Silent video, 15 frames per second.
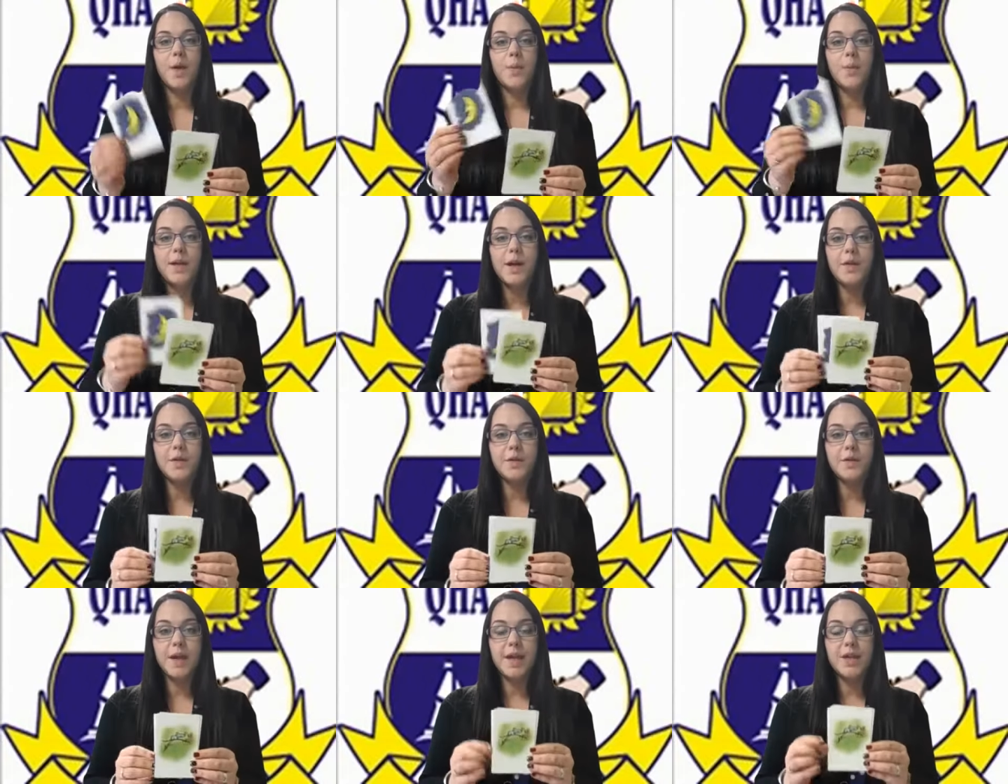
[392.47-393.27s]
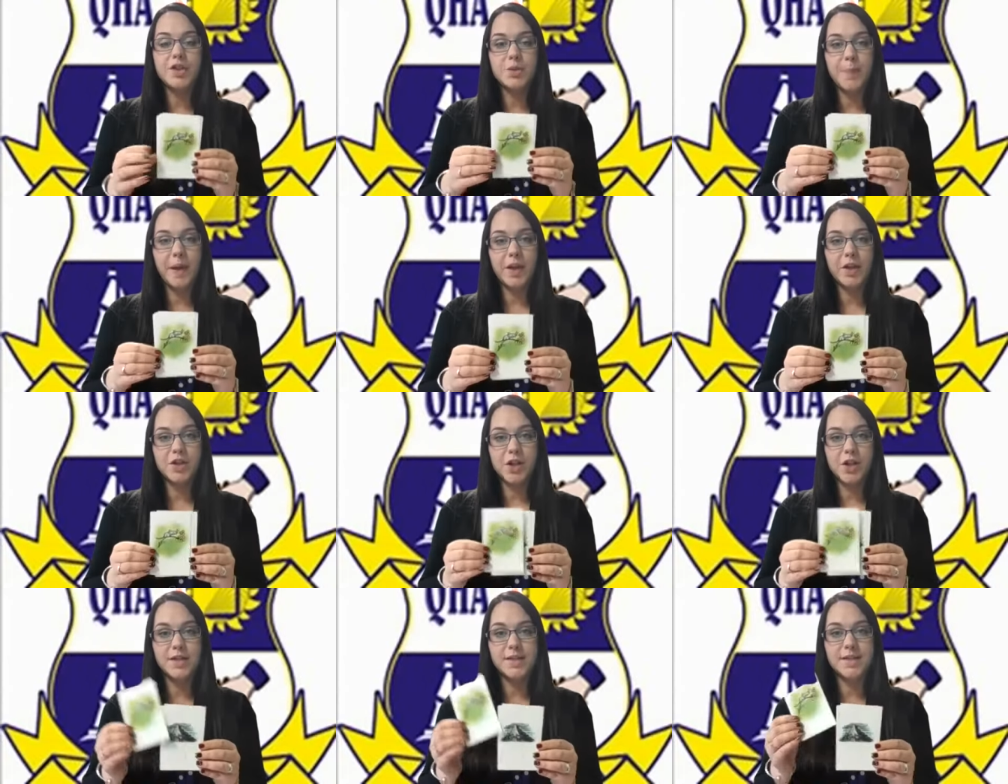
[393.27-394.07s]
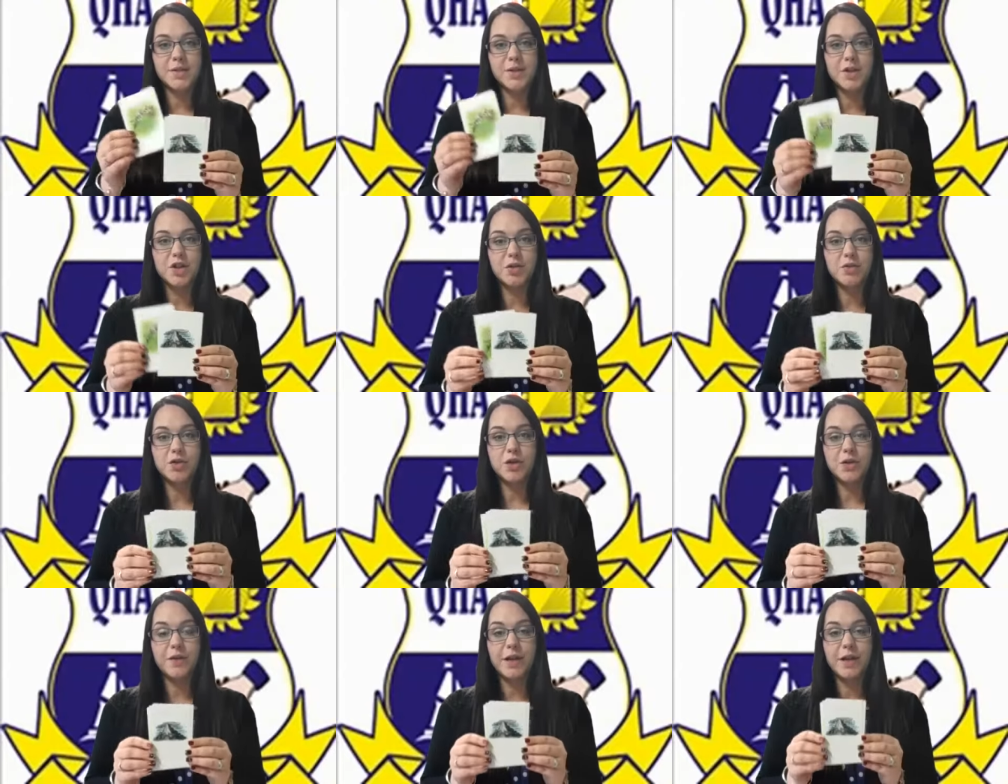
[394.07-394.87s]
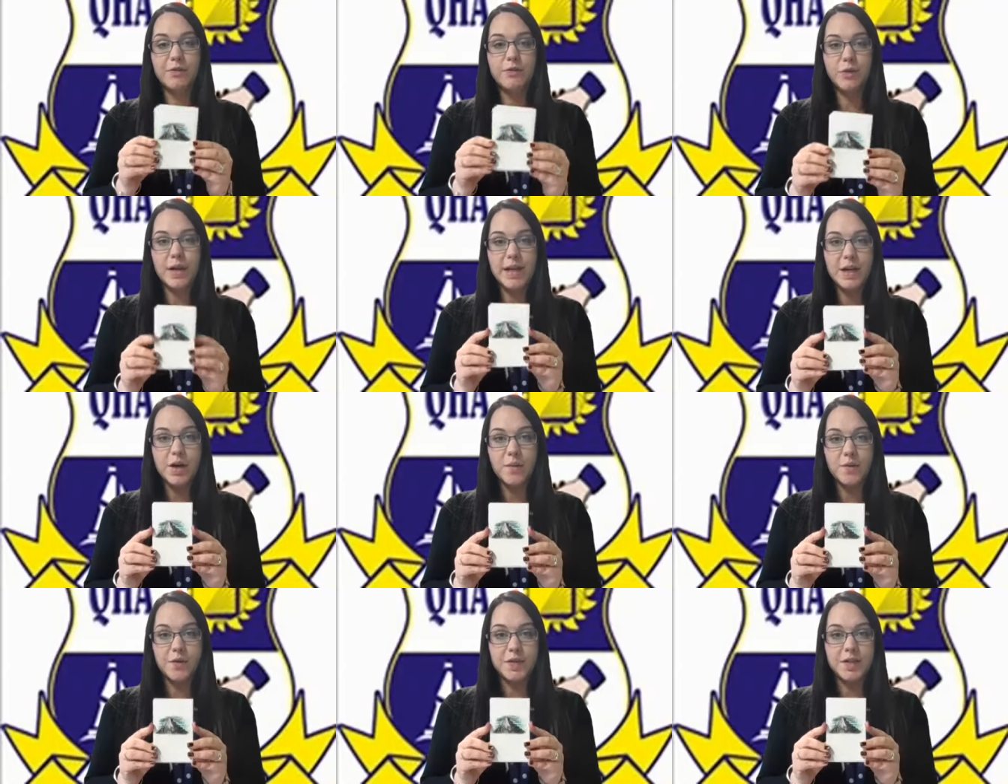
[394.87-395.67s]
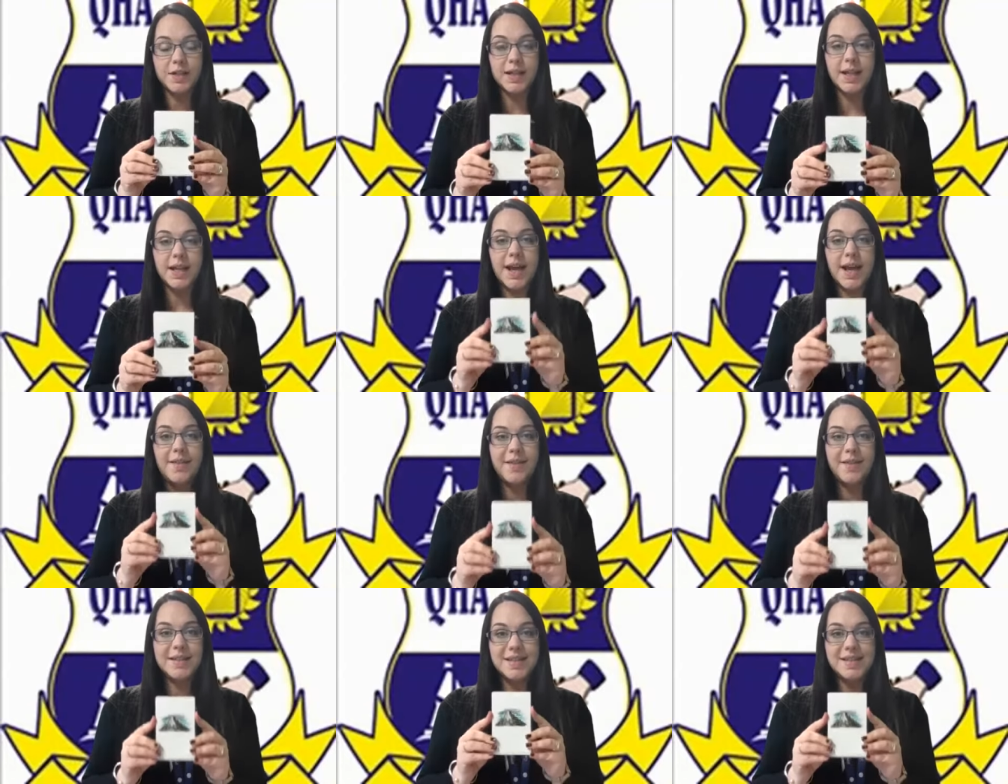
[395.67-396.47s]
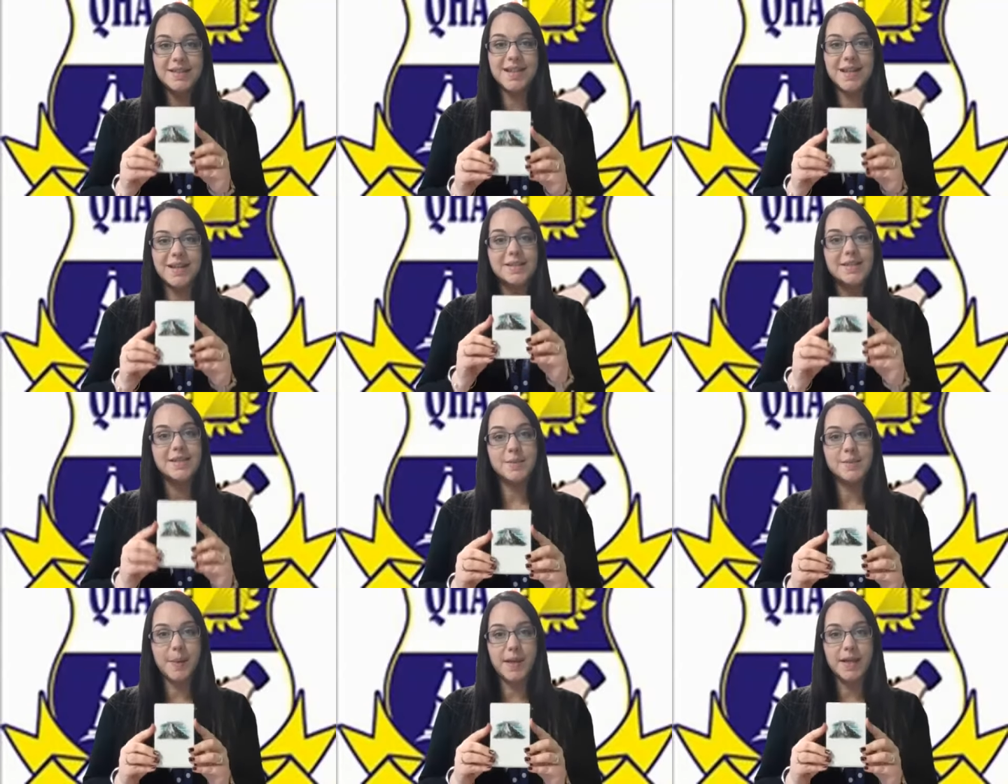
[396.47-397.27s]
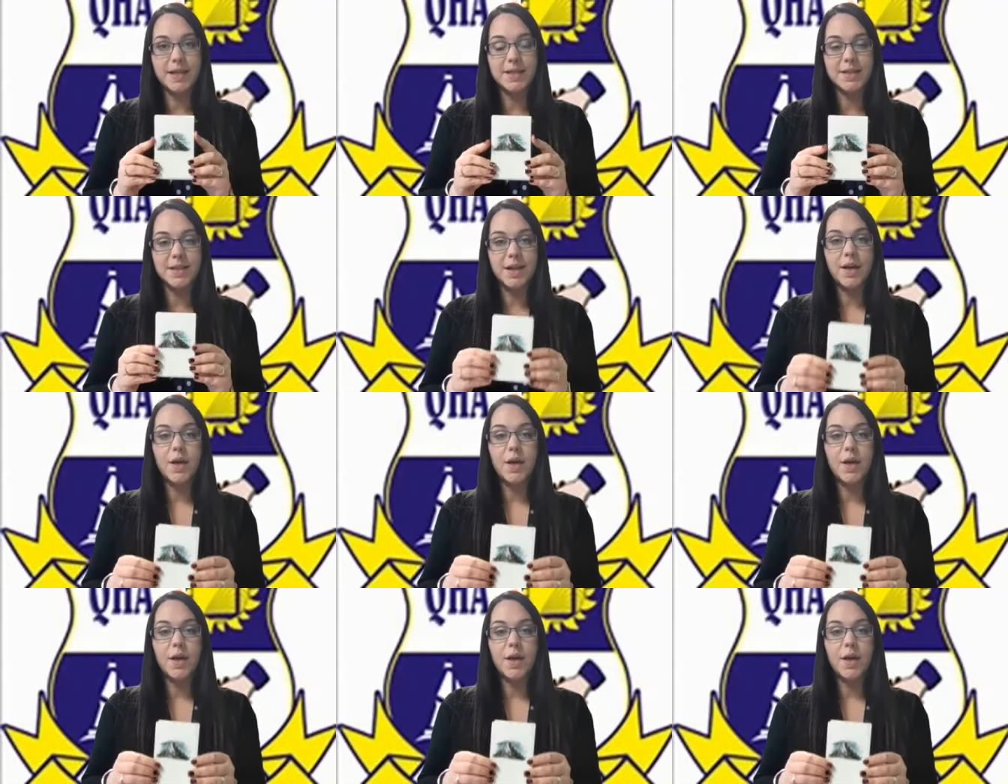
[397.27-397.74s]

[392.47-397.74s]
We go through each picture until the children are feeling really confident, and this is done at speed.